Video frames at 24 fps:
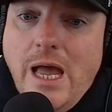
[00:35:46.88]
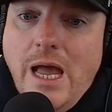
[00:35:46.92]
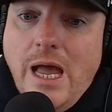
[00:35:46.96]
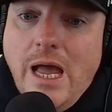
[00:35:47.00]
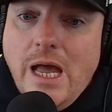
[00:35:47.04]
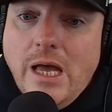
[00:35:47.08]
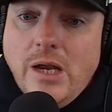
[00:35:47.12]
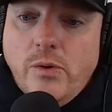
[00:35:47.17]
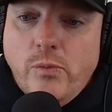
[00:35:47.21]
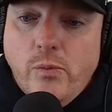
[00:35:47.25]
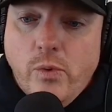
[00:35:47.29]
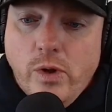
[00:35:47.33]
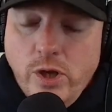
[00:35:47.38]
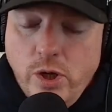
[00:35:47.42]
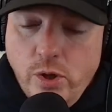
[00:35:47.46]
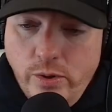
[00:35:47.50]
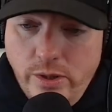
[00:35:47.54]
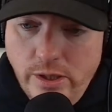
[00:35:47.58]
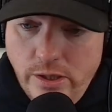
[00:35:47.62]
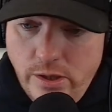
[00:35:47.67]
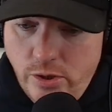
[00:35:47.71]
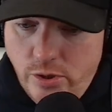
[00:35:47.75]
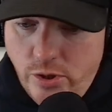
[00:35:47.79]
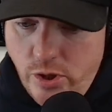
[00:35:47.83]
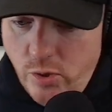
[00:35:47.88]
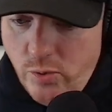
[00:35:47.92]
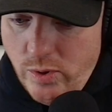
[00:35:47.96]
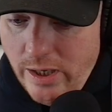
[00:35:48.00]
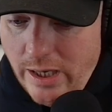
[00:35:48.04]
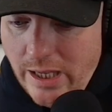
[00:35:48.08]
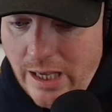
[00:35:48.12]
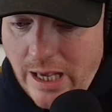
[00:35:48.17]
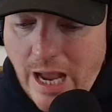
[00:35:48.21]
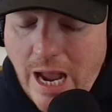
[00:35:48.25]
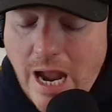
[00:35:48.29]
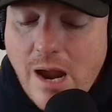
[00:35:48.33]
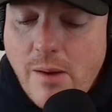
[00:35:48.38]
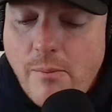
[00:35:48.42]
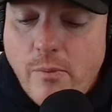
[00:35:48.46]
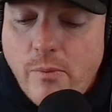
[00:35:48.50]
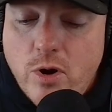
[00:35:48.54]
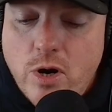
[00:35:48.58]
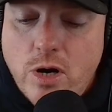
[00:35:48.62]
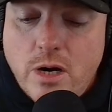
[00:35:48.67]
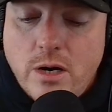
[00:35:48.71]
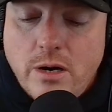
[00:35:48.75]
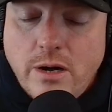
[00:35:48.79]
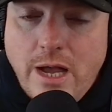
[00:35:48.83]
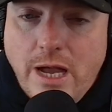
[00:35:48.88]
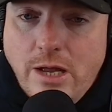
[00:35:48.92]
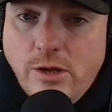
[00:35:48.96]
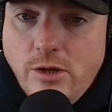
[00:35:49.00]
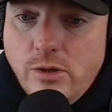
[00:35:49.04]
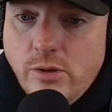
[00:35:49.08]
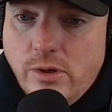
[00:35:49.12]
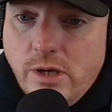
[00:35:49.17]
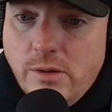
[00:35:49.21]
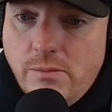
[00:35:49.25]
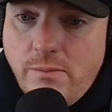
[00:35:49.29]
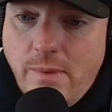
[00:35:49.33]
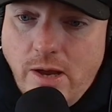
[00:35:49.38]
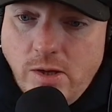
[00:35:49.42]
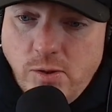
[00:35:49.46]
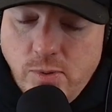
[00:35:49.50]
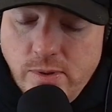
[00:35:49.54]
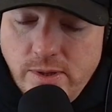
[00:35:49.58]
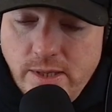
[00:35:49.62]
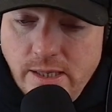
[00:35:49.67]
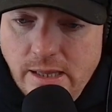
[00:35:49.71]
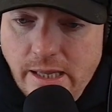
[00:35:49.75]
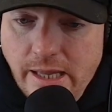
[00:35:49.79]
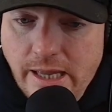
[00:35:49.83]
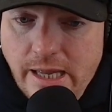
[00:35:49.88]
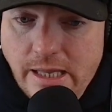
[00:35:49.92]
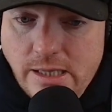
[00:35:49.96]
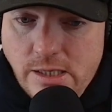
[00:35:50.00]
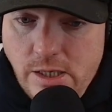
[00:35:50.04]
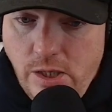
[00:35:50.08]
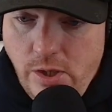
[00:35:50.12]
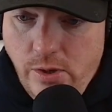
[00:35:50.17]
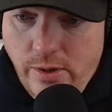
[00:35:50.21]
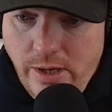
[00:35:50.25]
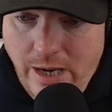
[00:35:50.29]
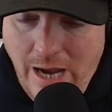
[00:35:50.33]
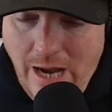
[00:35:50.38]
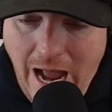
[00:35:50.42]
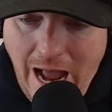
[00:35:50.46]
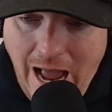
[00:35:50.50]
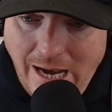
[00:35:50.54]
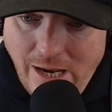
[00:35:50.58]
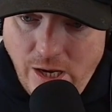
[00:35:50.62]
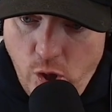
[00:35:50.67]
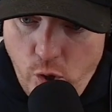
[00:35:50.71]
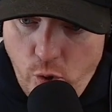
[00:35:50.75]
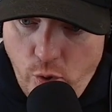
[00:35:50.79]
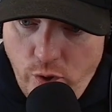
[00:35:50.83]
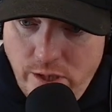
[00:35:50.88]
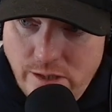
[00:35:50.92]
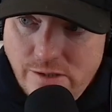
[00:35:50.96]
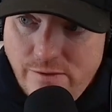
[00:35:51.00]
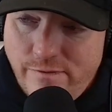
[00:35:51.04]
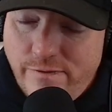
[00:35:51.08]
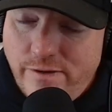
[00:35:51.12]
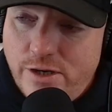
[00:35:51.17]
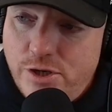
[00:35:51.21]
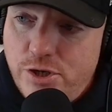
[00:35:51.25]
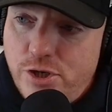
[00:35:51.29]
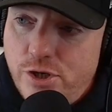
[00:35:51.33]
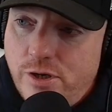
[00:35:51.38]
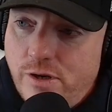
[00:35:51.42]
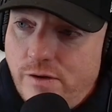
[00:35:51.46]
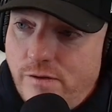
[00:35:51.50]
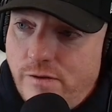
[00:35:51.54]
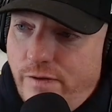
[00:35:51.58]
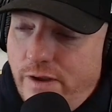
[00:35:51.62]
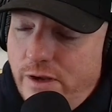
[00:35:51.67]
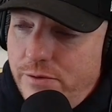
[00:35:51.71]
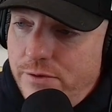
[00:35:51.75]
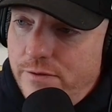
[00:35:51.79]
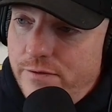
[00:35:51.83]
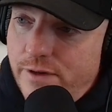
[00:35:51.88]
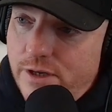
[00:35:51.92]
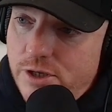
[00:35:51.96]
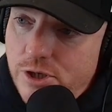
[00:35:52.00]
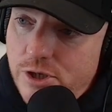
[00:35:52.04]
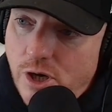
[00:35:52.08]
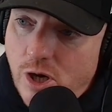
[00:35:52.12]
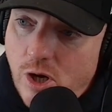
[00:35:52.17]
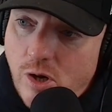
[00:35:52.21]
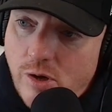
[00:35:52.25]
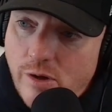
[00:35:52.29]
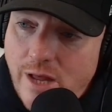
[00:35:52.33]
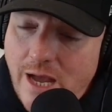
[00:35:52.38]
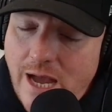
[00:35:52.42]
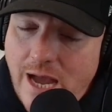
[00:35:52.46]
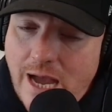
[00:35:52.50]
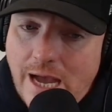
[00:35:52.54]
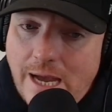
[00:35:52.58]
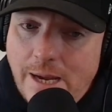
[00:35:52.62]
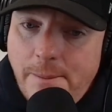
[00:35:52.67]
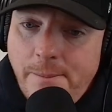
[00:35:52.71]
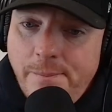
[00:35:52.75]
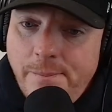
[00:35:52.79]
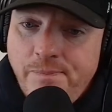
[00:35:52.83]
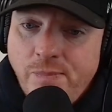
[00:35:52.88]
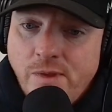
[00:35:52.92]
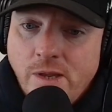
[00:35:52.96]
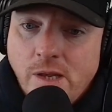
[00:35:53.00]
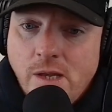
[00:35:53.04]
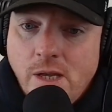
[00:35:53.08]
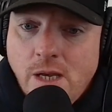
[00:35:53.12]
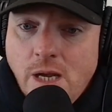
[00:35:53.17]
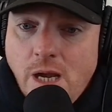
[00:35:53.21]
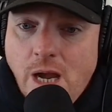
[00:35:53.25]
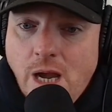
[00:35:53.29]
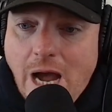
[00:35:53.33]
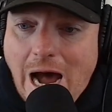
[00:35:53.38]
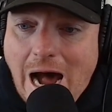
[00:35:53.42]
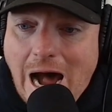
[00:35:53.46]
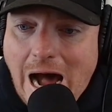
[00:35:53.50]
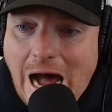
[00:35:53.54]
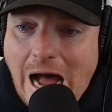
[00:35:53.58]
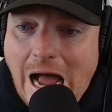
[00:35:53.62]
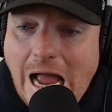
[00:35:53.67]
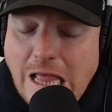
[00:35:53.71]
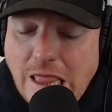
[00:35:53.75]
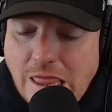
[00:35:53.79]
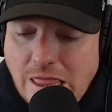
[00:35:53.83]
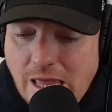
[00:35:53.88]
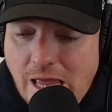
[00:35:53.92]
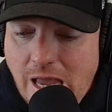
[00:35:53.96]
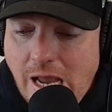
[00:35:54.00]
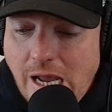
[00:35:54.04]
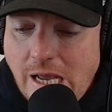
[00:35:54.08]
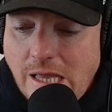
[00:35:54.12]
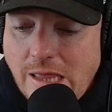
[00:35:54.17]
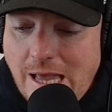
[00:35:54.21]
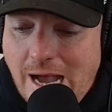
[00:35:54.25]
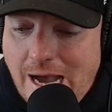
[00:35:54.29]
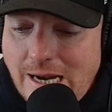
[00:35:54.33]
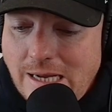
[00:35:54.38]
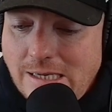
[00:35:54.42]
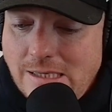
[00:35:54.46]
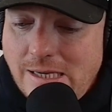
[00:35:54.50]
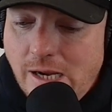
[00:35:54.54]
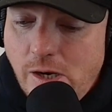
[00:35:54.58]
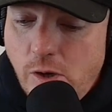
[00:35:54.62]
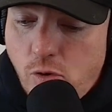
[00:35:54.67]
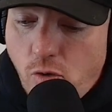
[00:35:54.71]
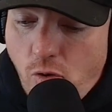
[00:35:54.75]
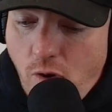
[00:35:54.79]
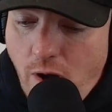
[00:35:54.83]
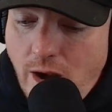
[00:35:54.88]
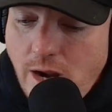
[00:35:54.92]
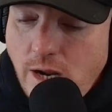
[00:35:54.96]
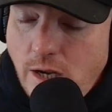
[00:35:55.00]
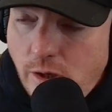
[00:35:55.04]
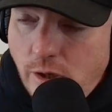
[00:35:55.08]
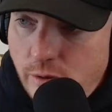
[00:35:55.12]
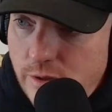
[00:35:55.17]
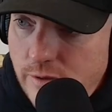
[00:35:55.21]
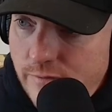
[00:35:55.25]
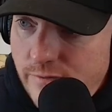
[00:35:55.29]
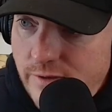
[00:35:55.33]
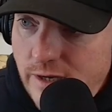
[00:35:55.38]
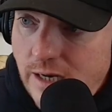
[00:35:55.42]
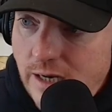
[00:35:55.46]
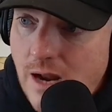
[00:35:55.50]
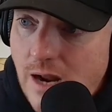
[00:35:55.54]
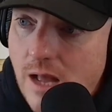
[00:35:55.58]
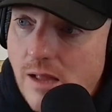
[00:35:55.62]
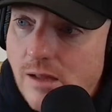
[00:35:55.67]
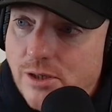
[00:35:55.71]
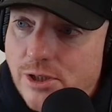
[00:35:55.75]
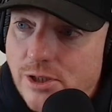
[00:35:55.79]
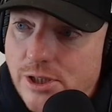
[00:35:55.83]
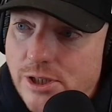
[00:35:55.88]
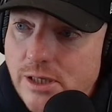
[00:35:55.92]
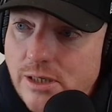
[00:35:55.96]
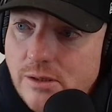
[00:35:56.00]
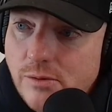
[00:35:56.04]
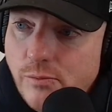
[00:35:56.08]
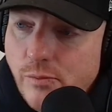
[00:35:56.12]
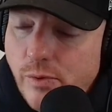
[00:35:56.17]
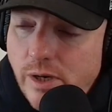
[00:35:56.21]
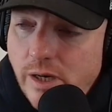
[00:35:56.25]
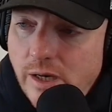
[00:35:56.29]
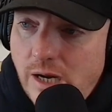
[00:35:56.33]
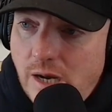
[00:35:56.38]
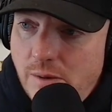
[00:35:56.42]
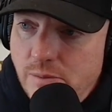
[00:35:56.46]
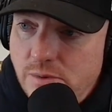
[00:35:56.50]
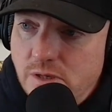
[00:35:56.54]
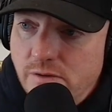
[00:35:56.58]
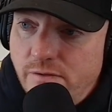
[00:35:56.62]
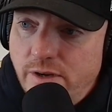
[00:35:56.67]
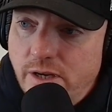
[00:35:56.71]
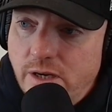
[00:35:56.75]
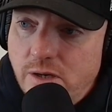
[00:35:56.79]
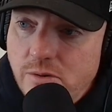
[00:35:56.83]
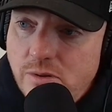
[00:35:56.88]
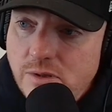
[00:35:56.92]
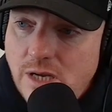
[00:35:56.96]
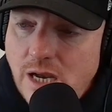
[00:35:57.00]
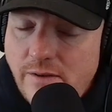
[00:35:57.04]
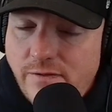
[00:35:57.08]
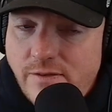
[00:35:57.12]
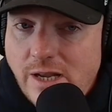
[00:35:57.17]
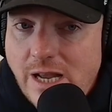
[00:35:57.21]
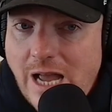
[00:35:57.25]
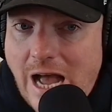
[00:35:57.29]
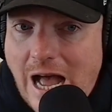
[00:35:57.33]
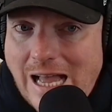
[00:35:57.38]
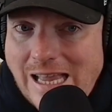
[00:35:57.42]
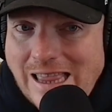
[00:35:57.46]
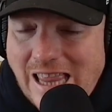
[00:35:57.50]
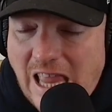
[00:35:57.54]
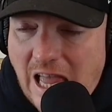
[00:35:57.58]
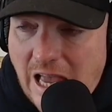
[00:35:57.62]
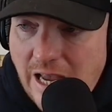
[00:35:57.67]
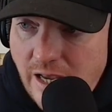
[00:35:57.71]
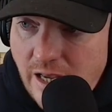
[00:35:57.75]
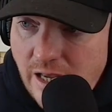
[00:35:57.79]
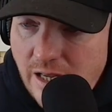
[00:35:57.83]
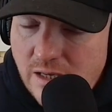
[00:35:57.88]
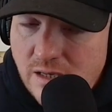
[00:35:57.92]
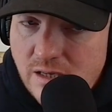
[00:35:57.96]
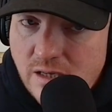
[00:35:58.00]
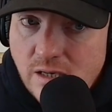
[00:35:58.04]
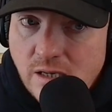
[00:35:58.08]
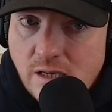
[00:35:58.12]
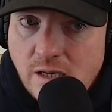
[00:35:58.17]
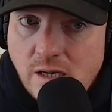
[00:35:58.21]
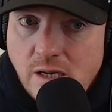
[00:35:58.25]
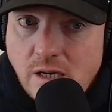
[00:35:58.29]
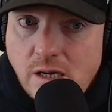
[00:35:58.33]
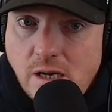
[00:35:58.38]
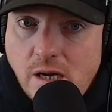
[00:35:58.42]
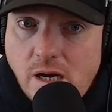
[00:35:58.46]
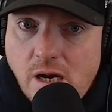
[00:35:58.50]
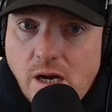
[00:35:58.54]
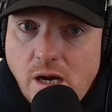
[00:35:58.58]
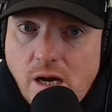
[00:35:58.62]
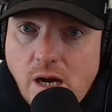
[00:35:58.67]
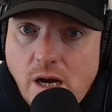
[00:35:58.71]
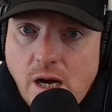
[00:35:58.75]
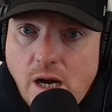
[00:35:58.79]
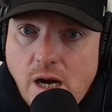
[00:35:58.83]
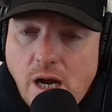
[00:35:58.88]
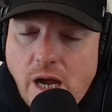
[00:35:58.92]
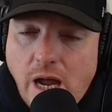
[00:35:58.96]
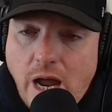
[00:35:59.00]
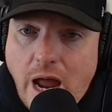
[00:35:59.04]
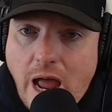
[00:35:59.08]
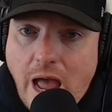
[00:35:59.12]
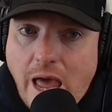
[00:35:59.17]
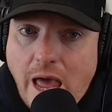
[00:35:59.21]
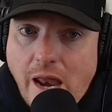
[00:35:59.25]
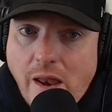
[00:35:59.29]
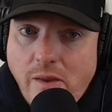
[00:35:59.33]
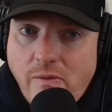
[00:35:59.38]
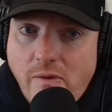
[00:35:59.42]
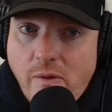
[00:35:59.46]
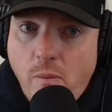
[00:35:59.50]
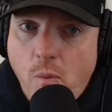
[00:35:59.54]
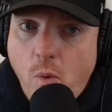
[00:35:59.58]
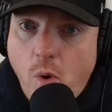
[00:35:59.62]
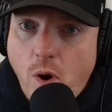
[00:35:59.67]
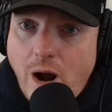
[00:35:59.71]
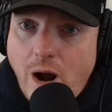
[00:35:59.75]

And when you can do a camera and you can mess with the lens and you can add degrees of vision and field of vision and all that, I think that is a great use of technology. Yeah, when it comes absolutely. to vehicle safety. I like eliminating it. blind spots for sure. And the